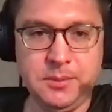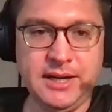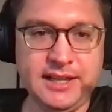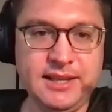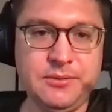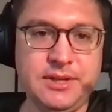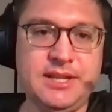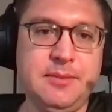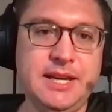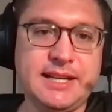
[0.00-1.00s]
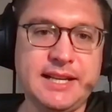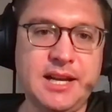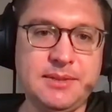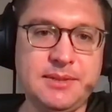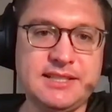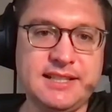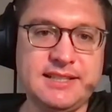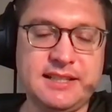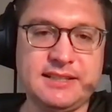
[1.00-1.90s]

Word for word: but I think we can make a common sense